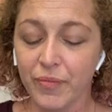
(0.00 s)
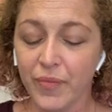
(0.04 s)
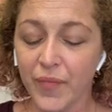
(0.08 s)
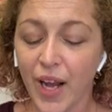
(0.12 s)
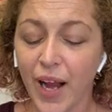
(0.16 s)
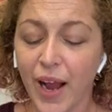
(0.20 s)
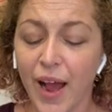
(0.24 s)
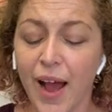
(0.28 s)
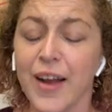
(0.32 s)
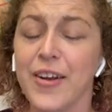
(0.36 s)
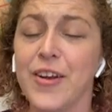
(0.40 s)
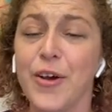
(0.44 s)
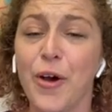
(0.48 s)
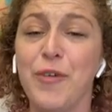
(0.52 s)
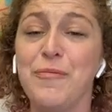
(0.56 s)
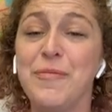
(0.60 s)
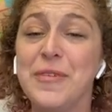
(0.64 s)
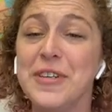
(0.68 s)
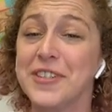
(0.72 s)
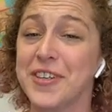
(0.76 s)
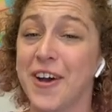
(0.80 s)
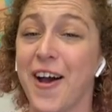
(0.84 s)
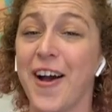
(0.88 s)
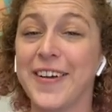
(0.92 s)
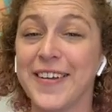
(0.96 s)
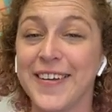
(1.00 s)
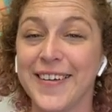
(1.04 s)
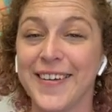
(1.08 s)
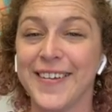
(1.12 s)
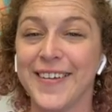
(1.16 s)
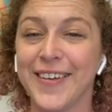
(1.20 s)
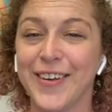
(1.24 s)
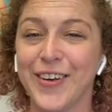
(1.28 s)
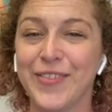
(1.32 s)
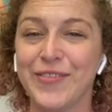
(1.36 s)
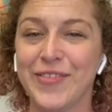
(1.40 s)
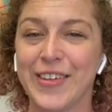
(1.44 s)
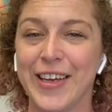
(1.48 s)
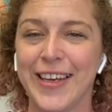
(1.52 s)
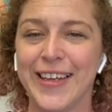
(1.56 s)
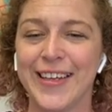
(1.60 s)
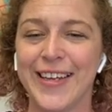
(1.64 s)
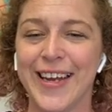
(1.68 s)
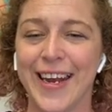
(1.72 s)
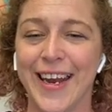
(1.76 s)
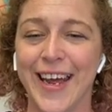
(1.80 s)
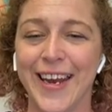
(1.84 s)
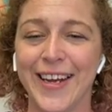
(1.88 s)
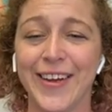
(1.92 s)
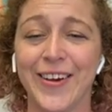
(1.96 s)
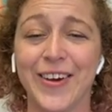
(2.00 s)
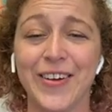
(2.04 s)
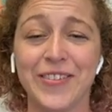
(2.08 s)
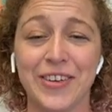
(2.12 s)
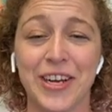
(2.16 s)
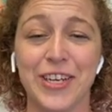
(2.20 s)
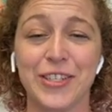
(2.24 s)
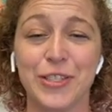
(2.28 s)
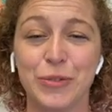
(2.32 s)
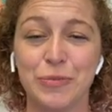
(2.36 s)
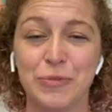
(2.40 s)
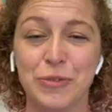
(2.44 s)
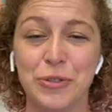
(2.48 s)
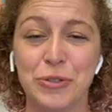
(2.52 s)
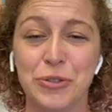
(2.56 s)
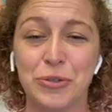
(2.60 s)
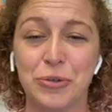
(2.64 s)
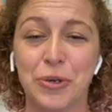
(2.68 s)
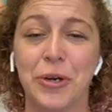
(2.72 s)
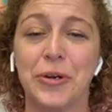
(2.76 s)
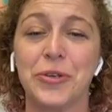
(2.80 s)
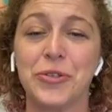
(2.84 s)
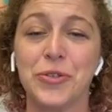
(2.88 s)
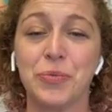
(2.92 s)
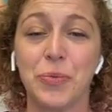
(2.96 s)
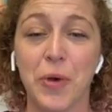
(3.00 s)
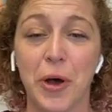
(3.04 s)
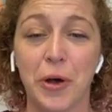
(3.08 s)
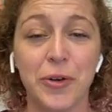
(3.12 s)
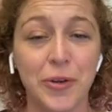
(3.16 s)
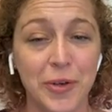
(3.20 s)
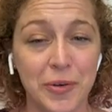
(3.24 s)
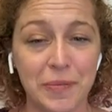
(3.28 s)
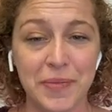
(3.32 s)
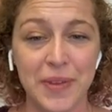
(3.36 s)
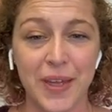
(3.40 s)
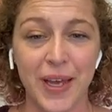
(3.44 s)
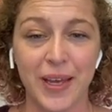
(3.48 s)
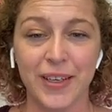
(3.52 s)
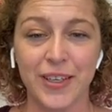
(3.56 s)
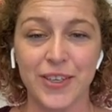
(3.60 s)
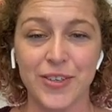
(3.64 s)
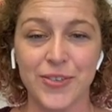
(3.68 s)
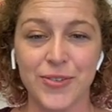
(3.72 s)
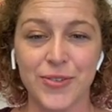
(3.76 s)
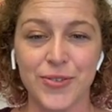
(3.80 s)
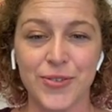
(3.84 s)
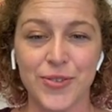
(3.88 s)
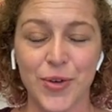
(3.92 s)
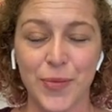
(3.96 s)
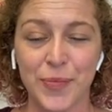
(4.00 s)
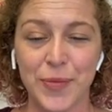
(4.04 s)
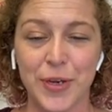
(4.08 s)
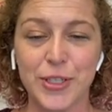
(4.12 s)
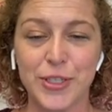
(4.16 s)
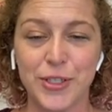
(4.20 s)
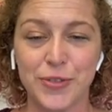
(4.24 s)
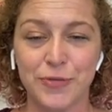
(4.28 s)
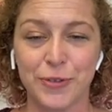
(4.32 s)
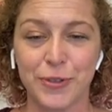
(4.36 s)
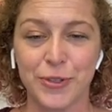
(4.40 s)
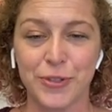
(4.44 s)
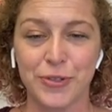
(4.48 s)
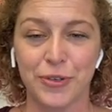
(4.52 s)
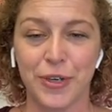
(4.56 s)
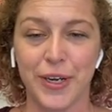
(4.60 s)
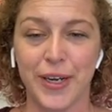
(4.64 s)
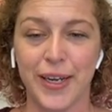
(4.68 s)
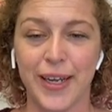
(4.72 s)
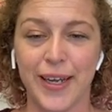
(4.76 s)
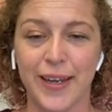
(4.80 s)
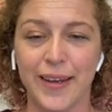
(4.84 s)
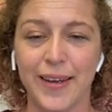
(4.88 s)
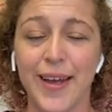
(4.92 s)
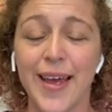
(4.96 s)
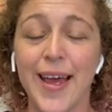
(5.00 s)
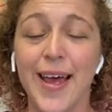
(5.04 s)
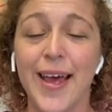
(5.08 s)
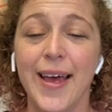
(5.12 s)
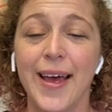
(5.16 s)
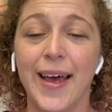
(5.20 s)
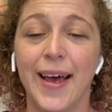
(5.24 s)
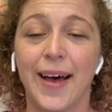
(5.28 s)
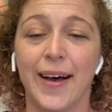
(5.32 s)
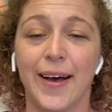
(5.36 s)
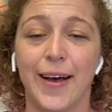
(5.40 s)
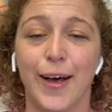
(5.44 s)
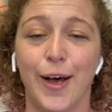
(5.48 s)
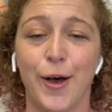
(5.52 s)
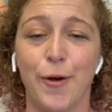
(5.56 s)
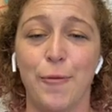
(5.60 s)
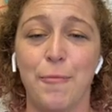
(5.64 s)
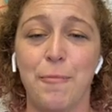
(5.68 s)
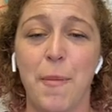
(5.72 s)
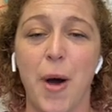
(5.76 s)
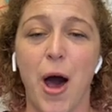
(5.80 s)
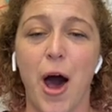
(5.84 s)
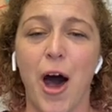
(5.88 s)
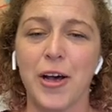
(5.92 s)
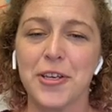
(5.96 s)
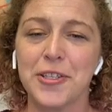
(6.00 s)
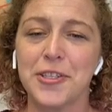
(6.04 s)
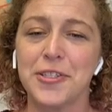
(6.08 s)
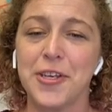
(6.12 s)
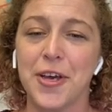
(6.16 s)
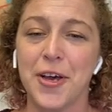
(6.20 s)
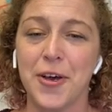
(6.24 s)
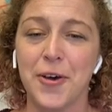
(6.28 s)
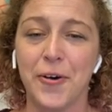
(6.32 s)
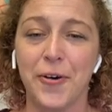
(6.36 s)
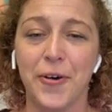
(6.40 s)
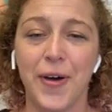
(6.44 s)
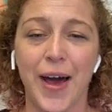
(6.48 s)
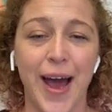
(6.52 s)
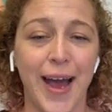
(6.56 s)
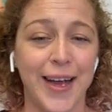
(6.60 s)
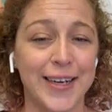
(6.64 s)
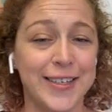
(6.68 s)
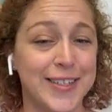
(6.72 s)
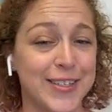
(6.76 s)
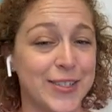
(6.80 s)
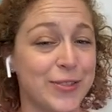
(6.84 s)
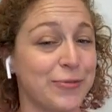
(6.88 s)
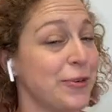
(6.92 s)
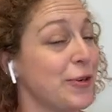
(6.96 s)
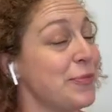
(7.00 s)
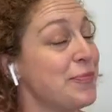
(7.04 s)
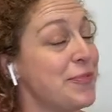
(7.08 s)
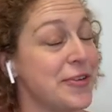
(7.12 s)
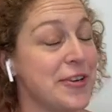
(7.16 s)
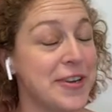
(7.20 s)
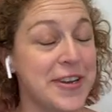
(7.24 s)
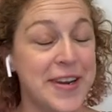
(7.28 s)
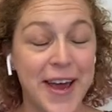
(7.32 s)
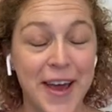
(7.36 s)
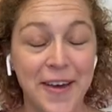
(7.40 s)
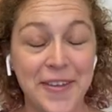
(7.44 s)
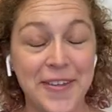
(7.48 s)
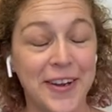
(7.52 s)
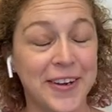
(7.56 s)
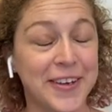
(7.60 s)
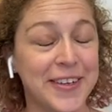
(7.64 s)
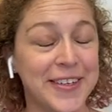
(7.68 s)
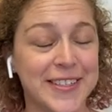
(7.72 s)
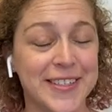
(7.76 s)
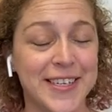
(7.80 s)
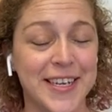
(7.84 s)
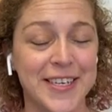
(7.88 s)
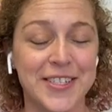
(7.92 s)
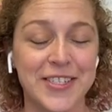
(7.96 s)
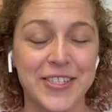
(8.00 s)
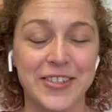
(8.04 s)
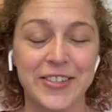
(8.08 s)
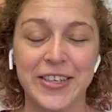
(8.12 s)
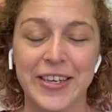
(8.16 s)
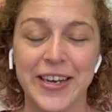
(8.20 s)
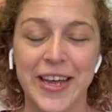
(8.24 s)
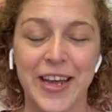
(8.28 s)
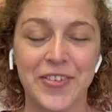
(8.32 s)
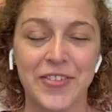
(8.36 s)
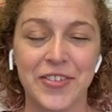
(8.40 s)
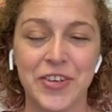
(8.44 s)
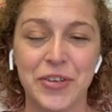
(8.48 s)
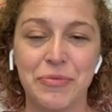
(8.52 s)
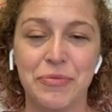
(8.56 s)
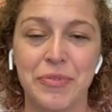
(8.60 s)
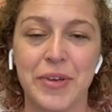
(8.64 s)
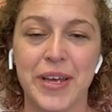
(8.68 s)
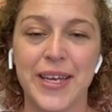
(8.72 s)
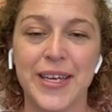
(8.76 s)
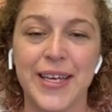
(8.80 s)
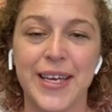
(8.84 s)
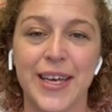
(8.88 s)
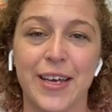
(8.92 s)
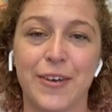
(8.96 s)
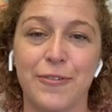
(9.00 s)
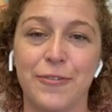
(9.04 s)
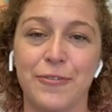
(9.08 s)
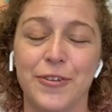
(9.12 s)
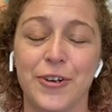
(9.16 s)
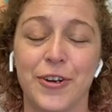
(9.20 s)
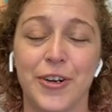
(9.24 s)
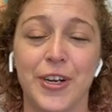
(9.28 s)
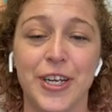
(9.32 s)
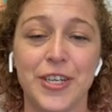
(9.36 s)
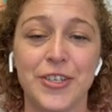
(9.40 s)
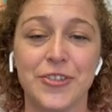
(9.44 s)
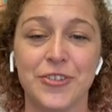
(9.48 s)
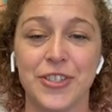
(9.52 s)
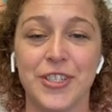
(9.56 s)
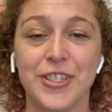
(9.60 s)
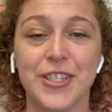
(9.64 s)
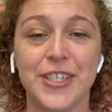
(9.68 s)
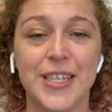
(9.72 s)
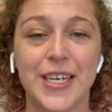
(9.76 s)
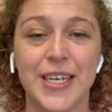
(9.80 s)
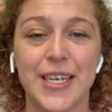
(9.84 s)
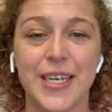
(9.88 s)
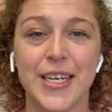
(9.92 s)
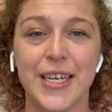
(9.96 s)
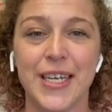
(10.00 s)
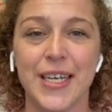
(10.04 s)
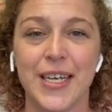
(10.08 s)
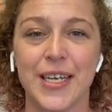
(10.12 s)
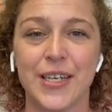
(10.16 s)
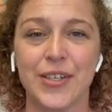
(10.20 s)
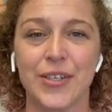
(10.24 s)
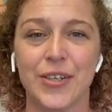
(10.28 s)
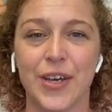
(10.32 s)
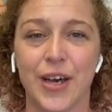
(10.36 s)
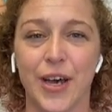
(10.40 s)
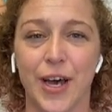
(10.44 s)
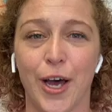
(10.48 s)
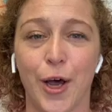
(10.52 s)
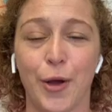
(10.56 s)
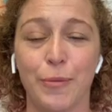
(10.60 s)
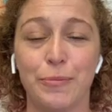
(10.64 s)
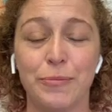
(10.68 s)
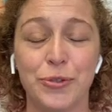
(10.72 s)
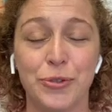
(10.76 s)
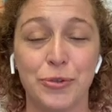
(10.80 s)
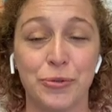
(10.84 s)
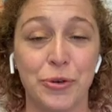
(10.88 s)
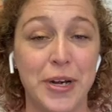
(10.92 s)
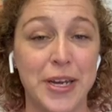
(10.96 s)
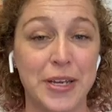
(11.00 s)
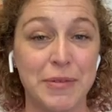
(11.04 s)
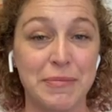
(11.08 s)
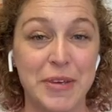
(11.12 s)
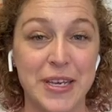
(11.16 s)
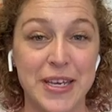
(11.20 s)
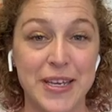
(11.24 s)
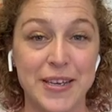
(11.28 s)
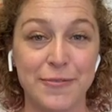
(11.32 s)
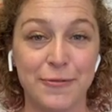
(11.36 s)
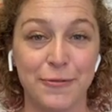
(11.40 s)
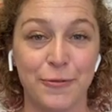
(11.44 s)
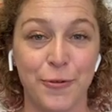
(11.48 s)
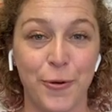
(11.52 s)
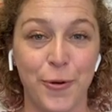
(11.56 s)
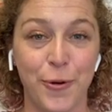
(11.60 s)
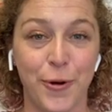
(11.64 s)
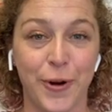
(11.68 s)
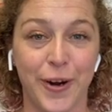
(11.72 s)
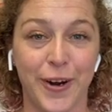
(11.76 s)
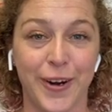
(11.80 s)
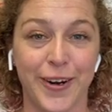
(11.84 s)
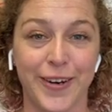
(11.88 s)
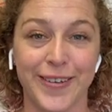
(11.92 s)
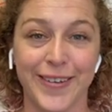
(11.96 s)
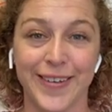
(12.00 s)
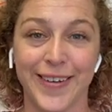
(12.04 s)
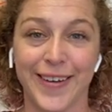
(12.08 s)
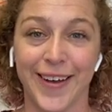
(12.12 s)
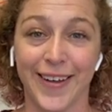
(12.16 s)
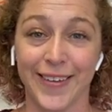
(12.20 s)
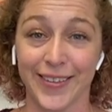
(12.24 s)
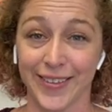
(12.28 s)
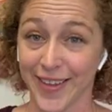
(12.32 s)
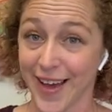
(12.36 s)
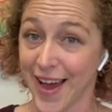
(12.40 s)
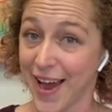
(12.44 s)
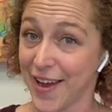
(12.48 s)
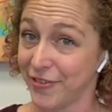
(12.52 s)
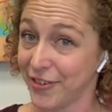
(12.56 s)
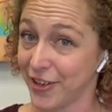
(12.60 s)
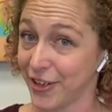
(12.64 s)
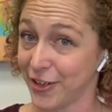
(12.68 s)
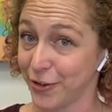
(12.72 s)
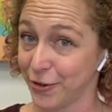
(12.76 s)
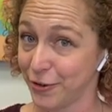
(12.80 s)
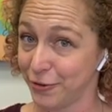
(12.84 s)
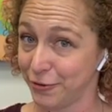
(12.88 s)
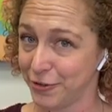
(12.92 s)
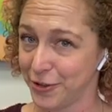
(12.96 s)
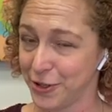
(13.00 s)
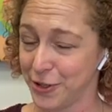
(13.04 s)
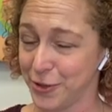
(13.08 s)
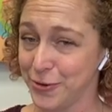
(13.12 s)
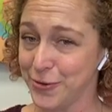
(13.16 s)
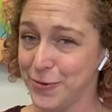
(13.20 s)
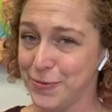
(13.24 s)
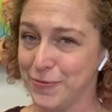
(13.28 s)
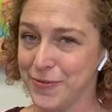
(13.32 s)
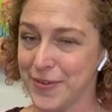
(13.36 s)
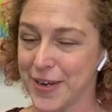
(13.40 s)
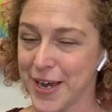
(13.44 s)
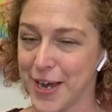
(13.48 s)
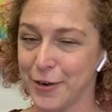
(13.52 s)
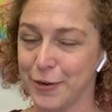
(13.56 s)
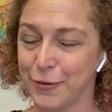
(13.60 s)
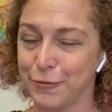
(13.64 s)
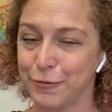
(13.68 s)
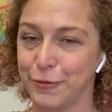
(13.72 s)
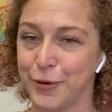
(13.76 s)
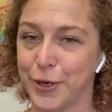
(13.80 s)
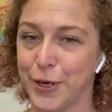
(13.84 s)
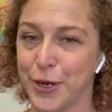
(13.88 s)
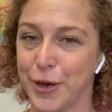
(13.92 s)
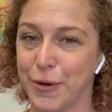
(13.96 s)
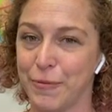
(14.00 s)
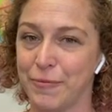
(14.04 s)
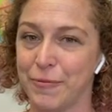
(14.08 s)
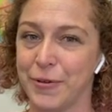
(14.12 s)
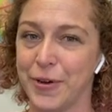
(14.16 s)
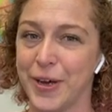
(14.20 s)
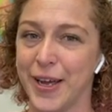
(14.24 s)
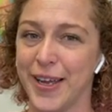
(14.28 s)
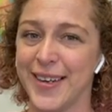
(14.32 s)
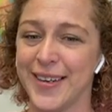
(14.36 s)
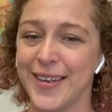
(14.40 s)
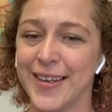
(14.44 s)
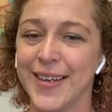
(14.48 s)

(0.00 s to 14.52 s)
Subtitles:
I know I've been talking a little bit, and I know I've got some new joiners. Welcome. Thank you so much for joining. Also, I just want to put it out there because I do it every week. If you're interested in joining me for a live interview, kind of one-on-one,